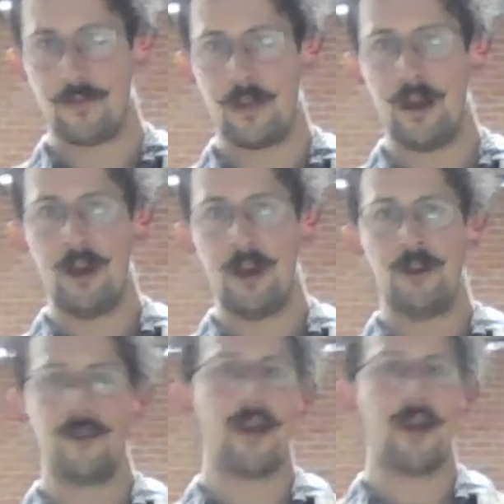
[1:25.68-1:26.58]

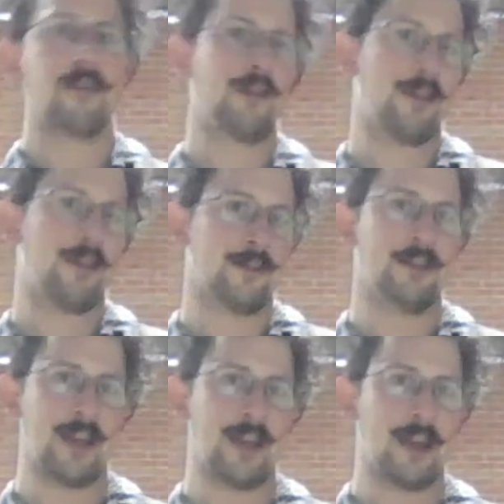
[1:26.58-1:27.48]

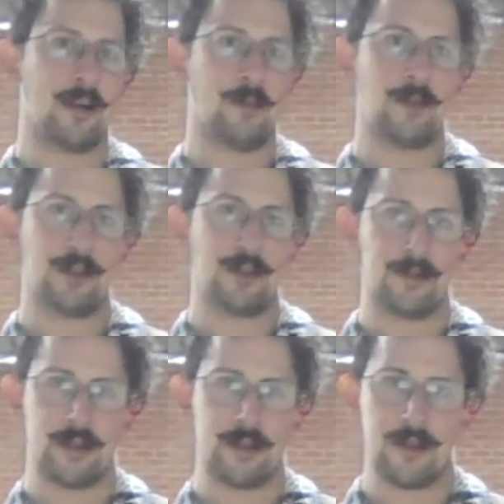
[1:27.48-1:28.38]
2017, which is
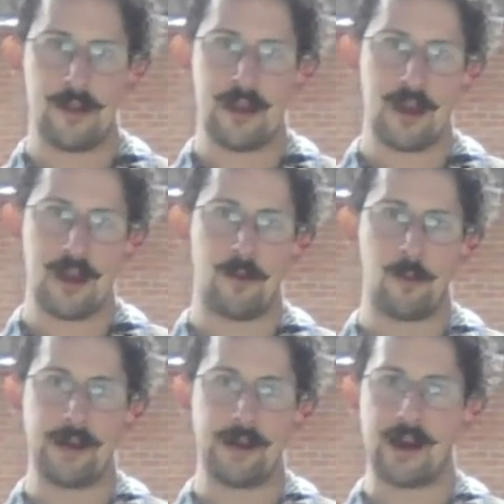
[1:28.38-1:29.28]
the year we'll be
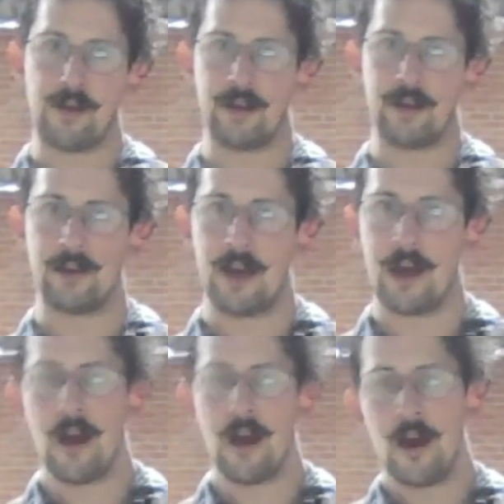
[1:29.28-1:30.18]
tasting today,
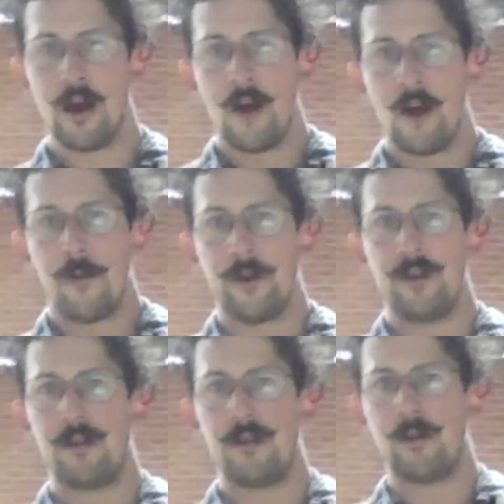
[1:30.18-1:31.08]
was
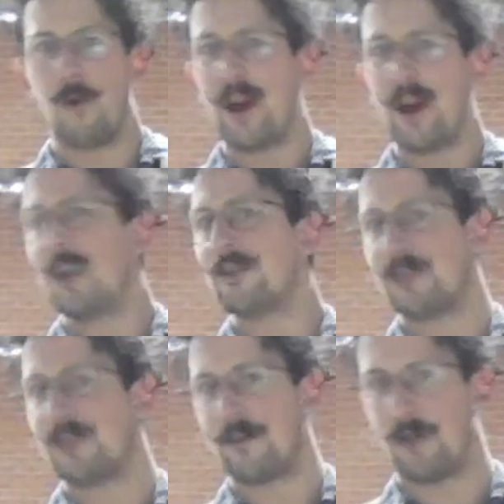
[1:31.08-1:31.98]
quite interesting for
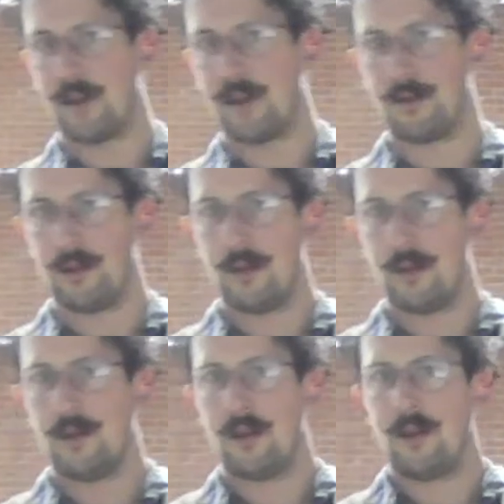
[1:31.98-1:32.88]
us.
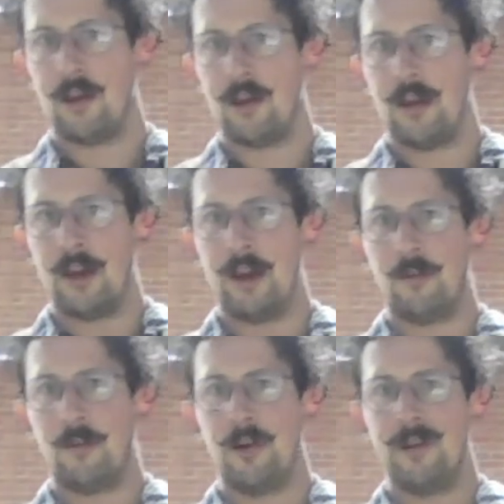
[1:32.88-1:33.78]
It
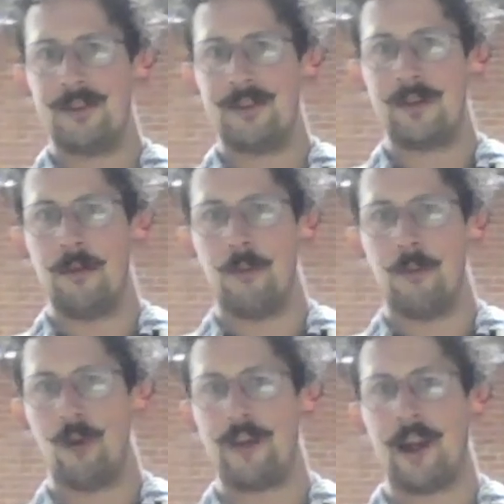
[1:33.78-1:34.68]
was more of a
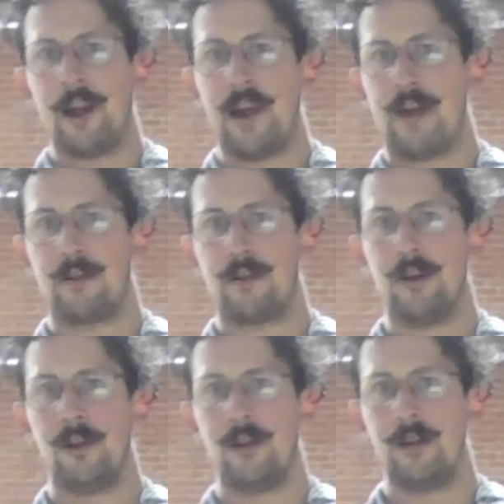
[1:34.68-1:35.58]
classical
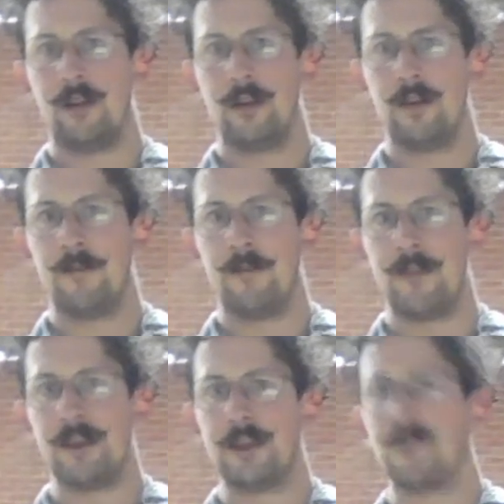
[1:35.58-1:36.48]
vintage
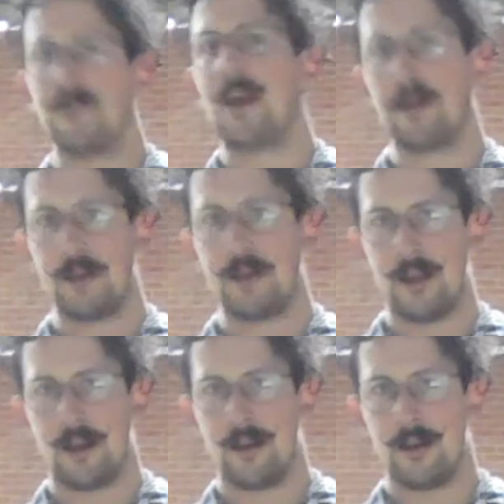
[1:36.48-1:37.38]
of yesteryear,
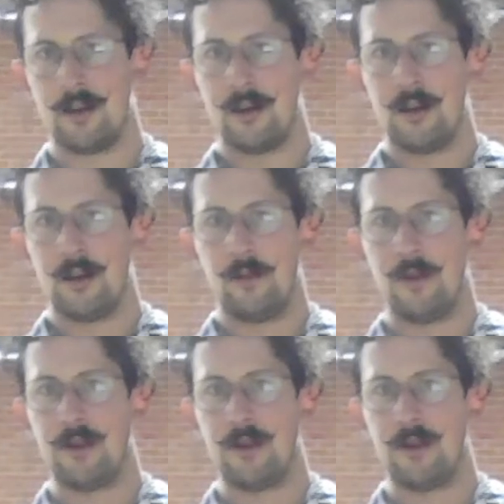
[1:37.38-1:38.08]
with